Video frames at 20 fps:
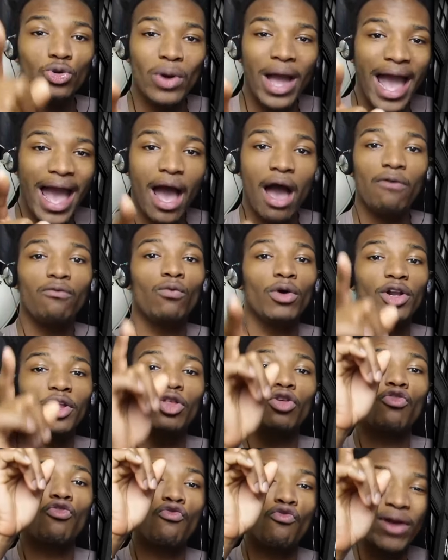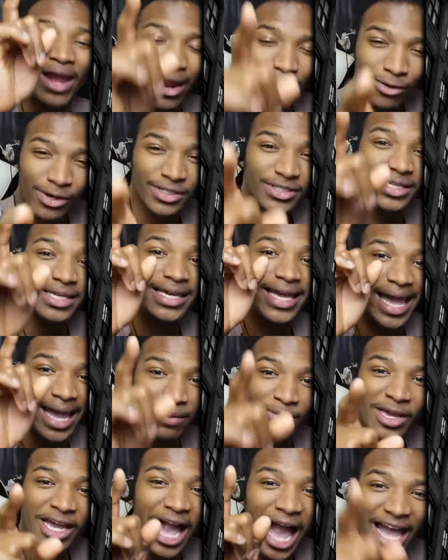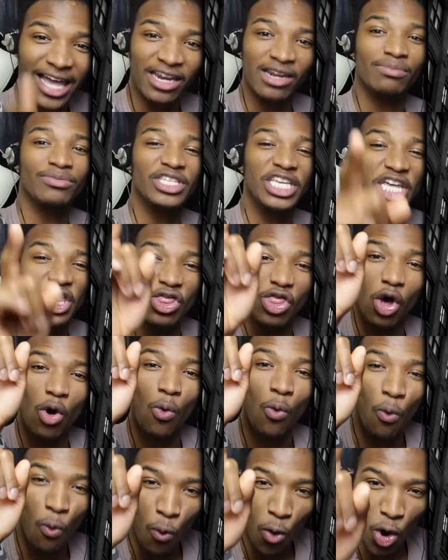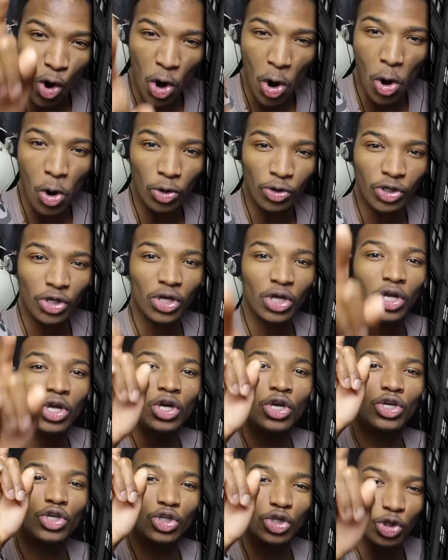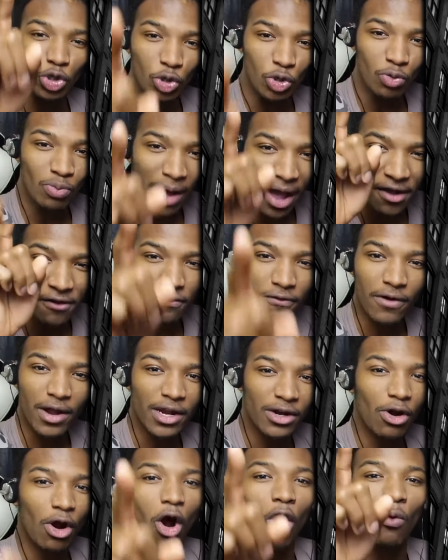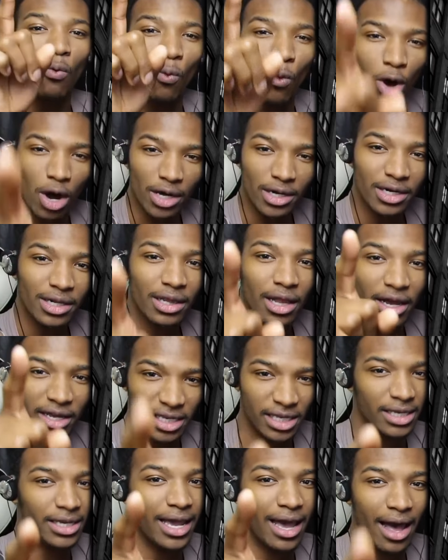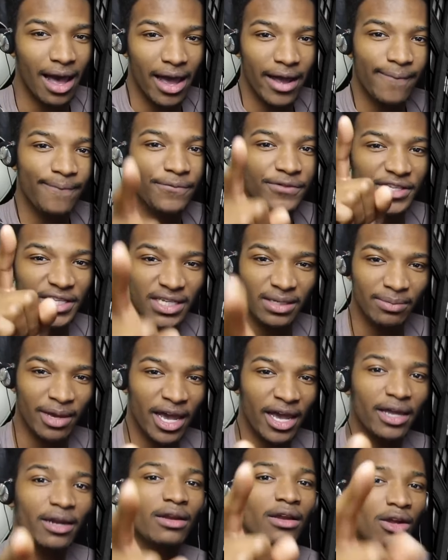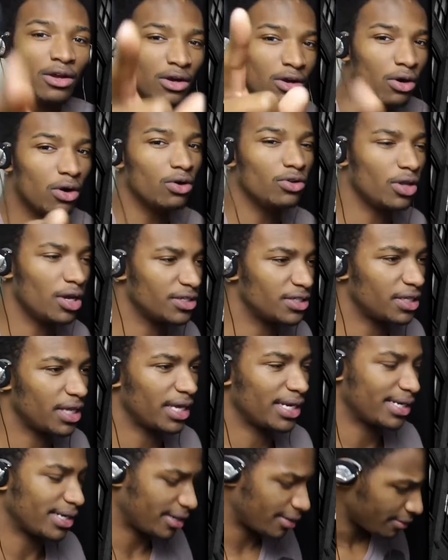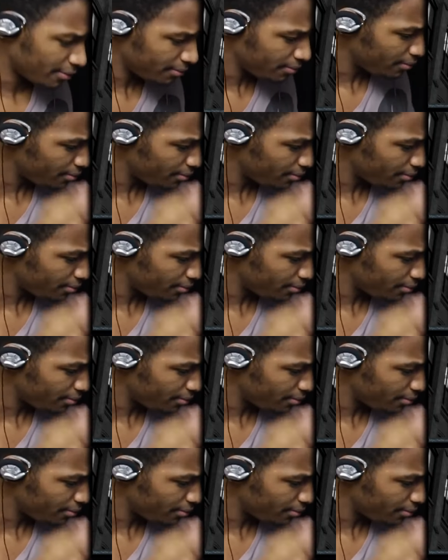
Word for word: You have one of the rarest gaming items in the world. You, my friend, are one lucky guy. T-Man, hold on to that shit.